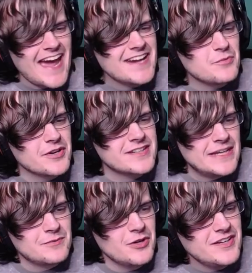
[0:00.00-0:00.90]
I kind of want
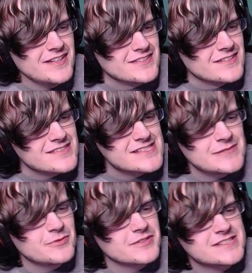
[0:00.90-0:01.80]
to keep looking,
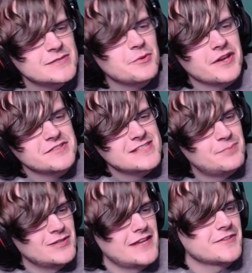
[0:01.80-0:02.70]
see what else
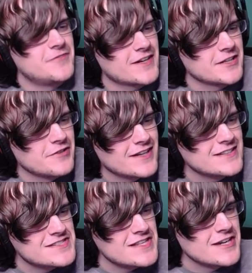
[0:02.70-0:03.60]
they pull out the fucking
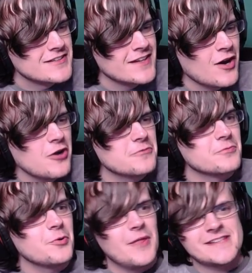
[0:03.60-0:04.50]
wreckage there. Like,
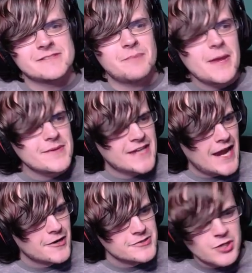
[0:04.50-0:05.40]
oh, ooh, that's a baby
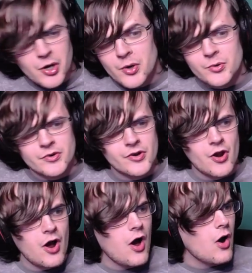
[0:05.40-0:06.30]
carriage. Oh,
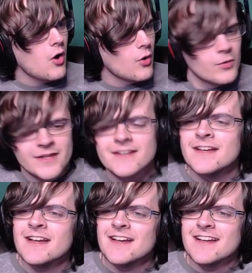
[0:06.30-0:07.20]
no.
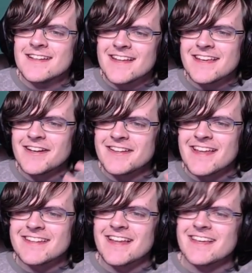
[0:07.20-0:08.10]
Like, you know,
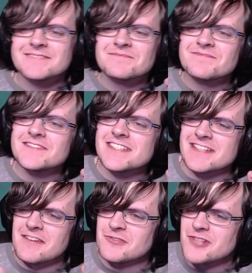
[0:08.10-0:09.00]
like,
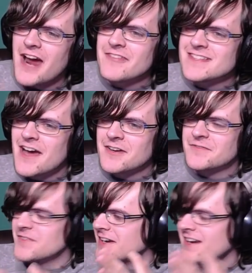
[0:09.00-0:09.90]
just, you're driving down
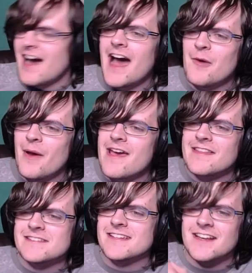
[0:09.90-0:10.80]
a fucking
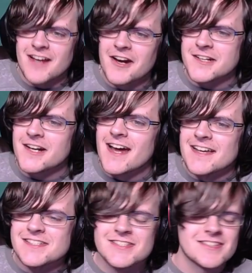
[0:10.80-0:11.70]
highway and there's, like, a car
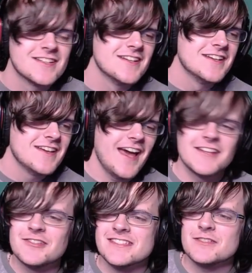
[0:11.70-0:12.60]
crash.
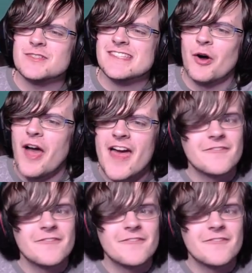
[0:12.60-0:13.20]
And